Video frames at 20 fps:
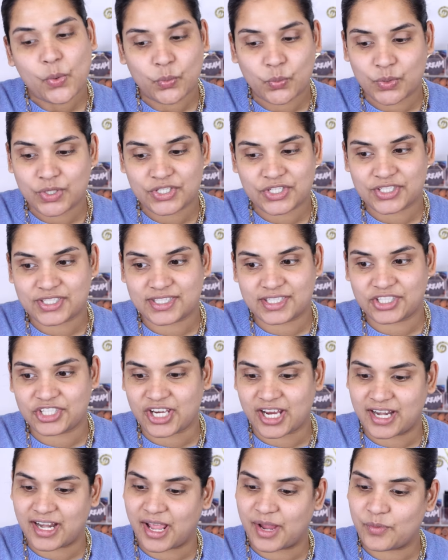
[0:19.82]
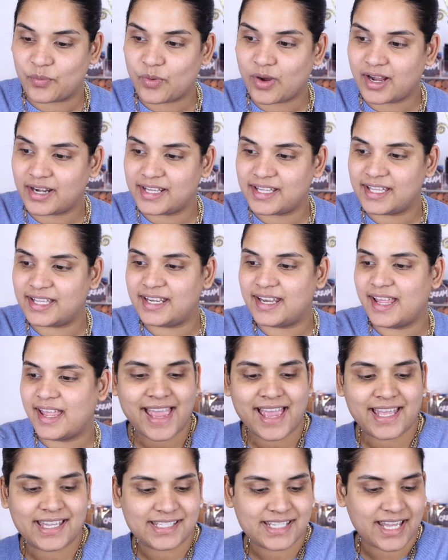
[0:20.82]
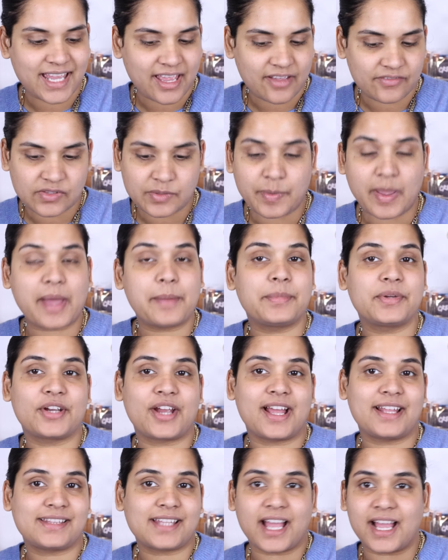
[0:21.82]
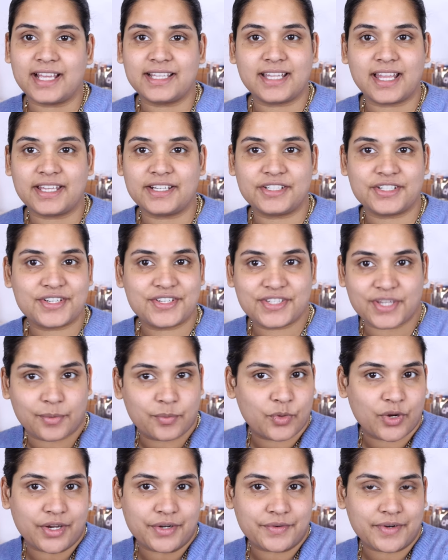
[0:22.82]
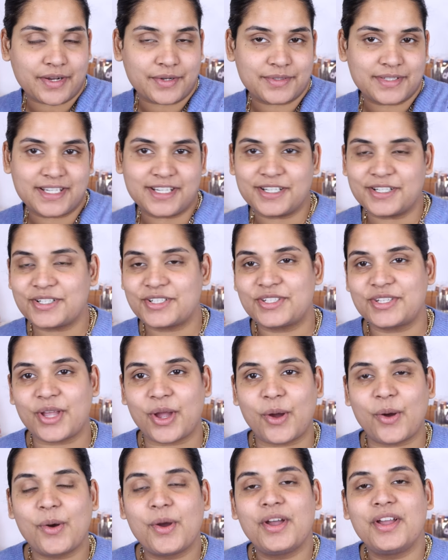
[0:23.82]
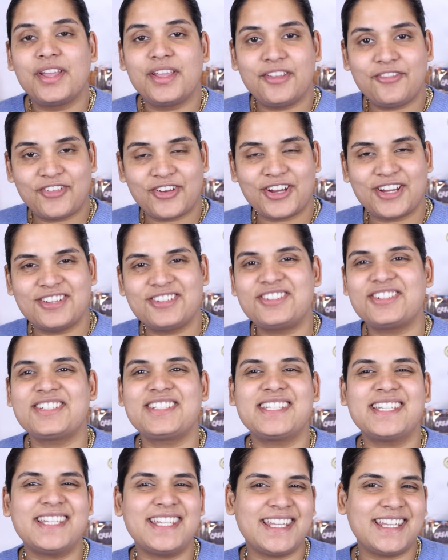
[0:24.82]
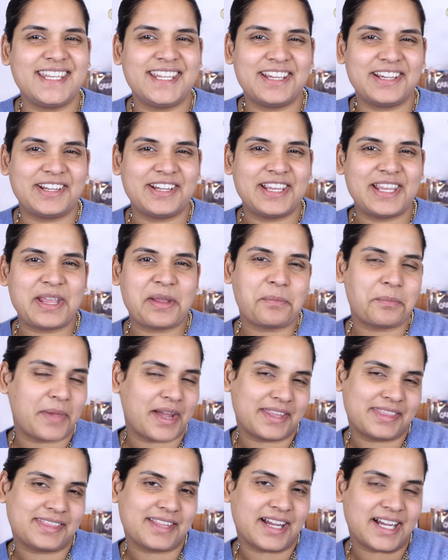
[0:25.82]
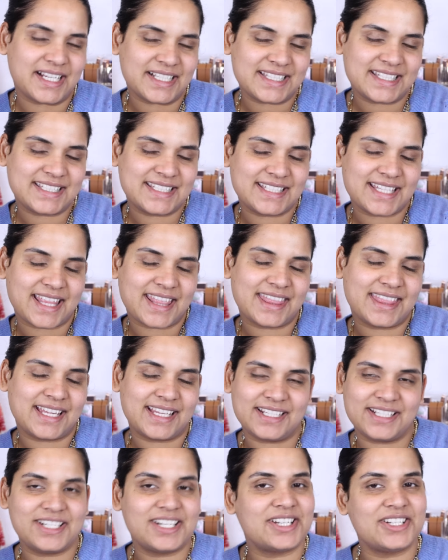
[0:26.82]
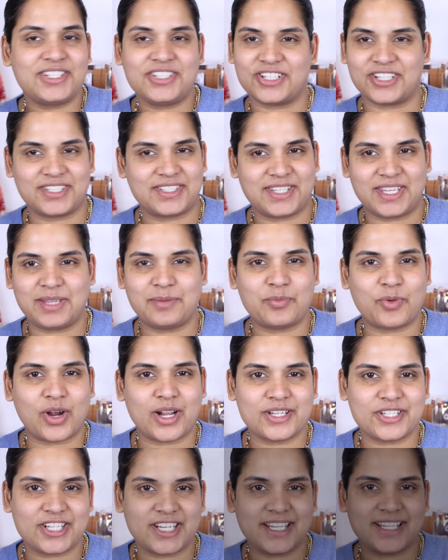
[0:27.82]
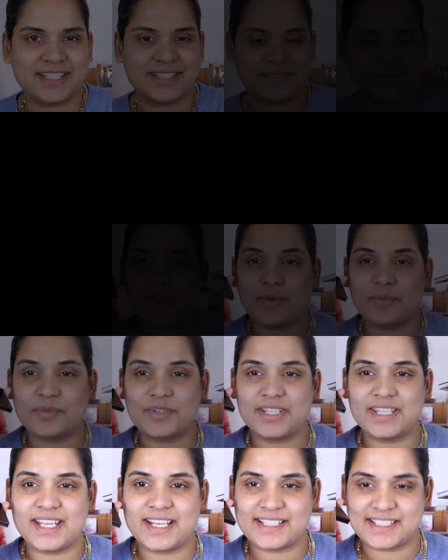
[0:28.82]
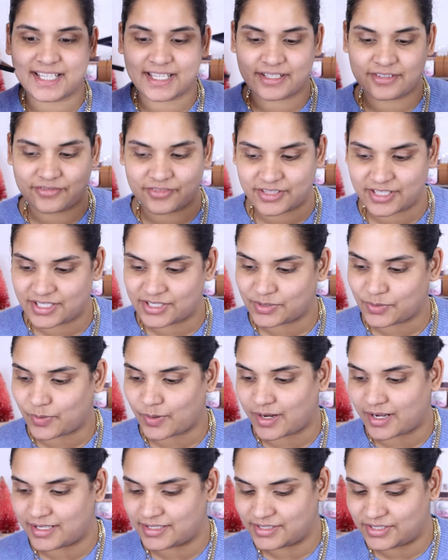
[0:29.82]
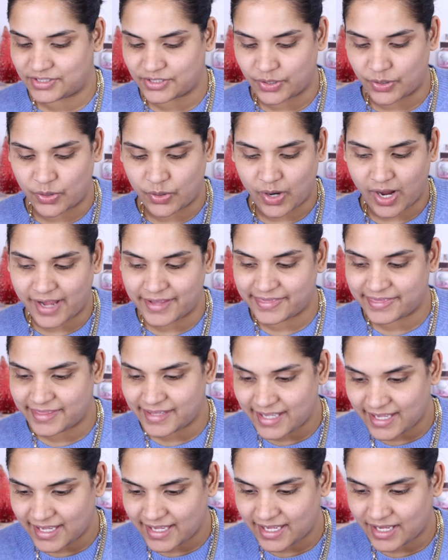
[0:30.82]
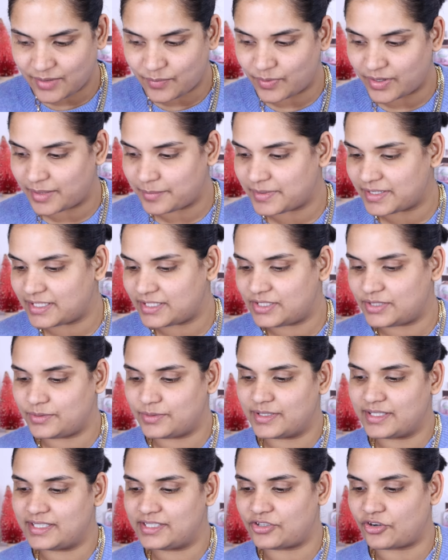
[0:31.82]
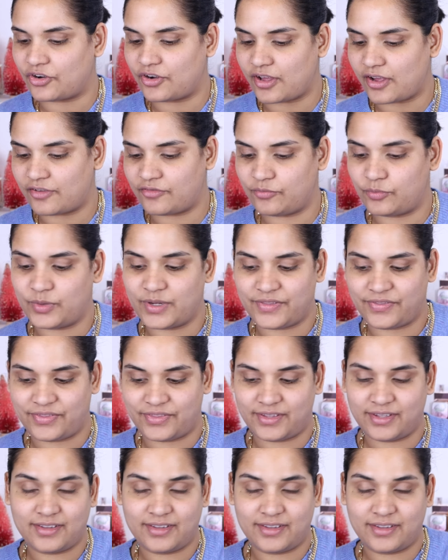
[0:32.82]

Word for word: which is the shade I wanted. And I have the Pat McGrath highlighter somewhere around here. So if you're interested in hearing my thoughts, then just keep watching. So I'm really excited for these quads. So I think what I'm gonna do is start off with